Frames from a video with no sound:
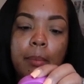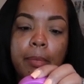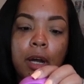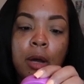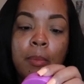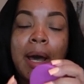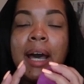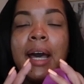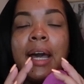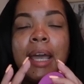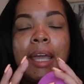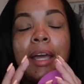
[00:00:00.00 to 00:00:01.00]
Balm.
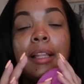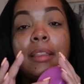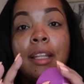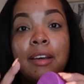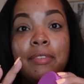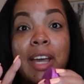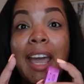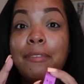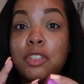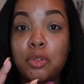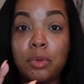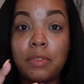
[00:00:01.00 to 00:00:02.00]
I have
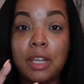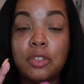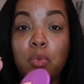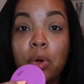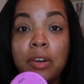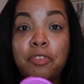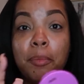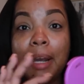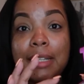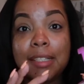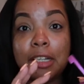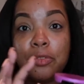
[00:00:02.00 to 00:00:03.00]
two of these, one for
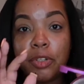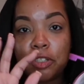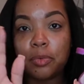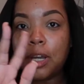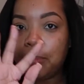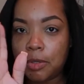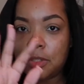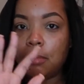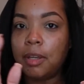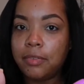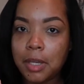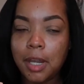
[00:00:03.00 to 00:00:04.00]
myself, which is why I'm using my
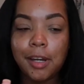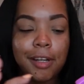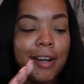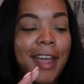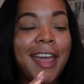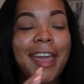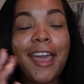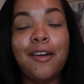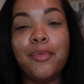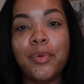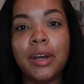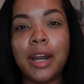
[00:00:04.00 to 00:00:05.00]
finger, and
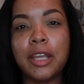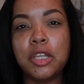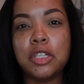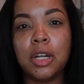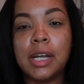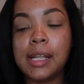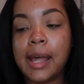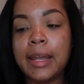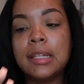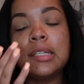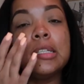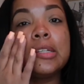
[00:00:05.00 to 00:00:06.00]
one I use on
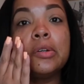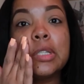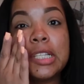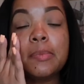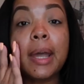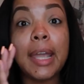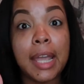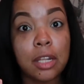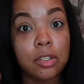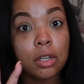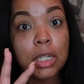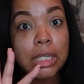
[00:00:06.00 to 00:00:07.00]
clients. And so since my hands
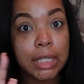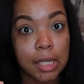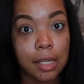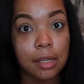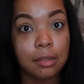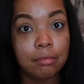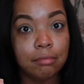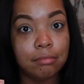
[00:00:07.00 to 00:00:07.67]
are clean,